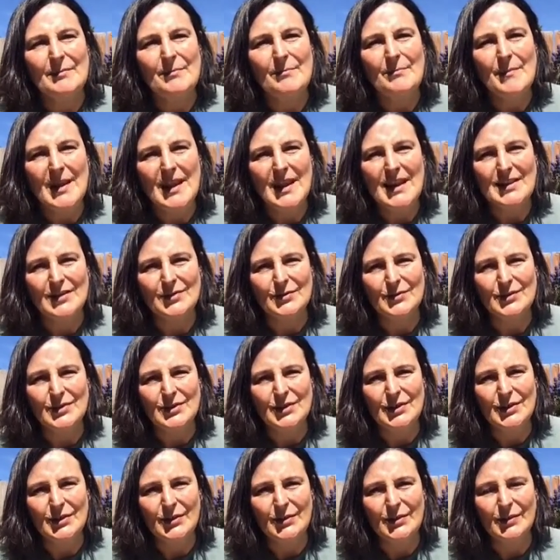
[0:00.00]
minute or
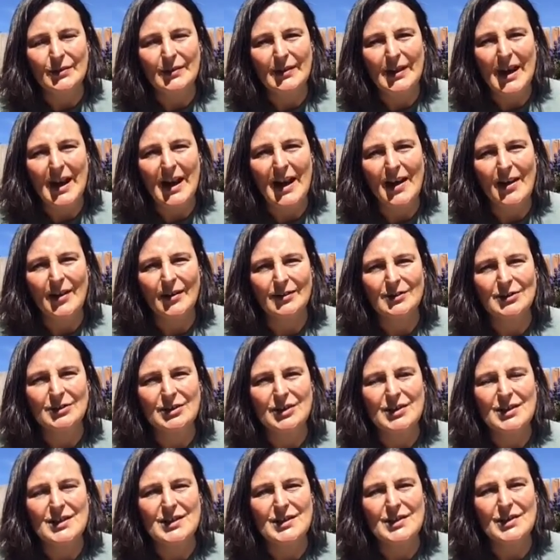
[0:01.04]
two now,
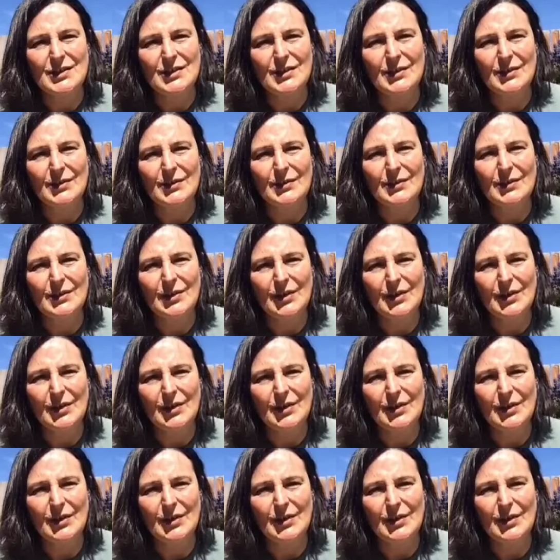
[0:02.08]
just to